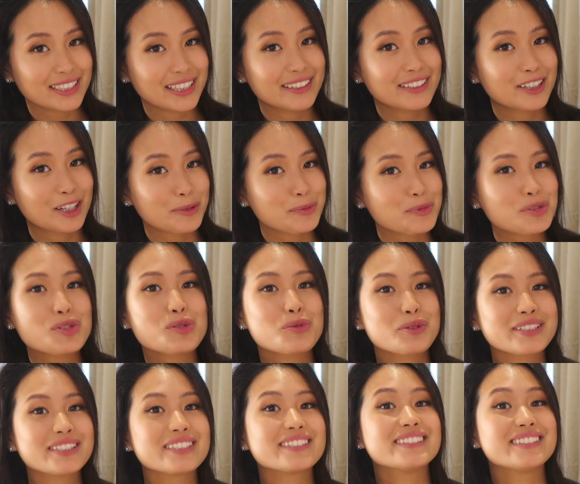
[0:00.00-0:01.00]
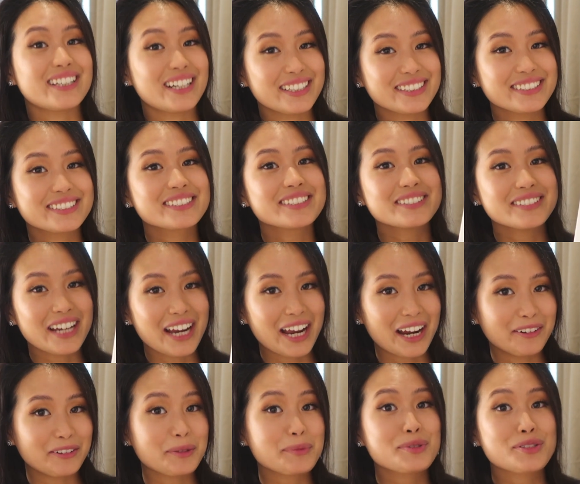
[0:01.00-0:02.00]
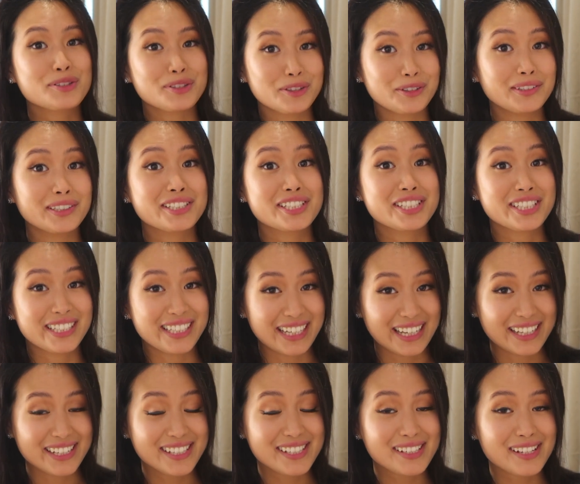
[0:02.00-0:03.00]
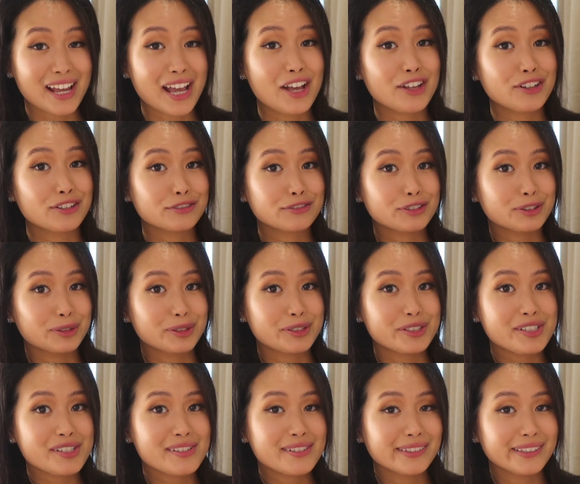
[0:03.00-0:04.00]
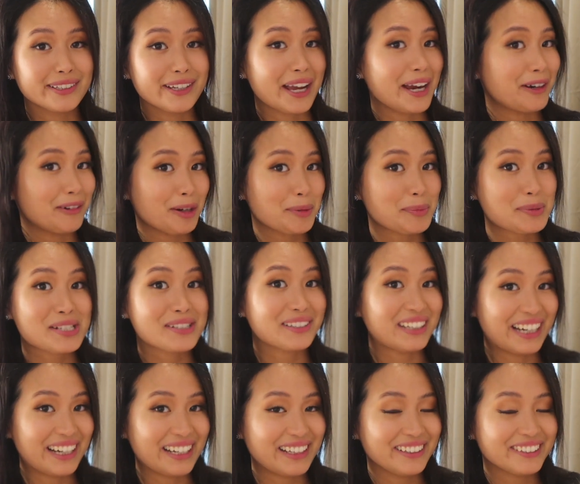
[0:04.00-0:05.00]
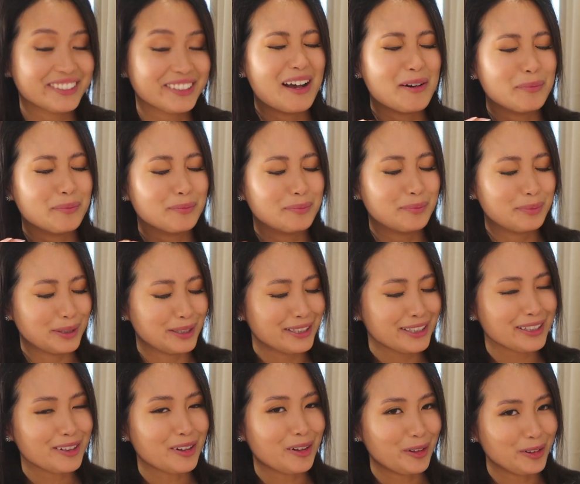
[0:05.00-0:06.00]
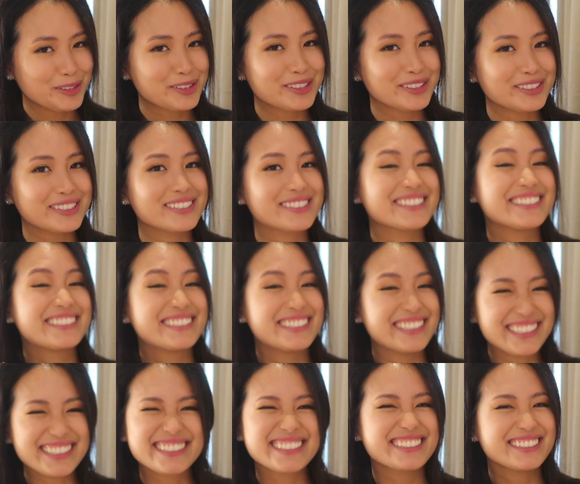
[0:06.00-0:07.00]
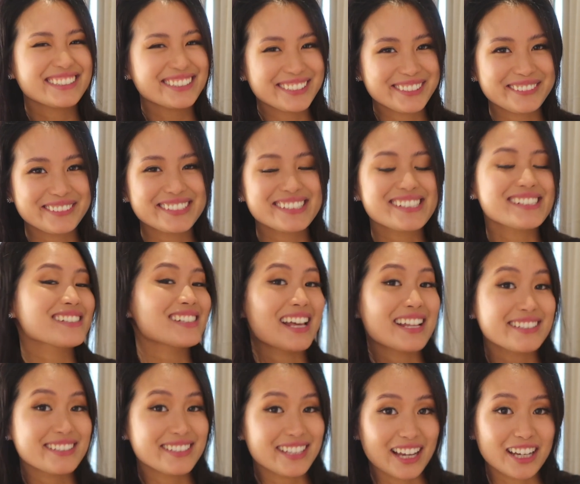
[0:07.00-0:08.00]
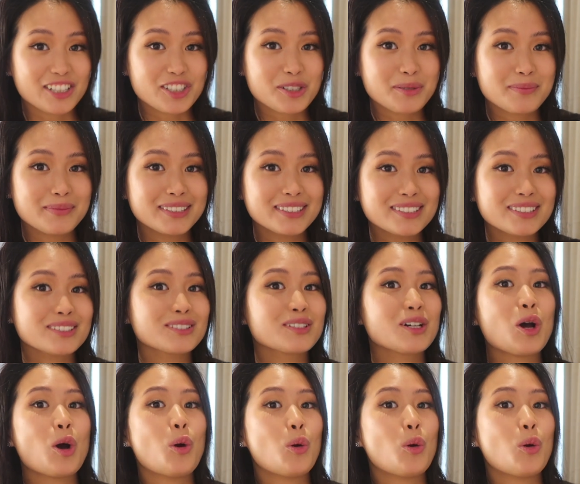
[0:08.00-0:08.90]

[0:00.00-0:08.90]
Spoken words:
It comes with a Dyson Airwrap storage case and of course the Airwrap styler, but also the 6 newest attachments.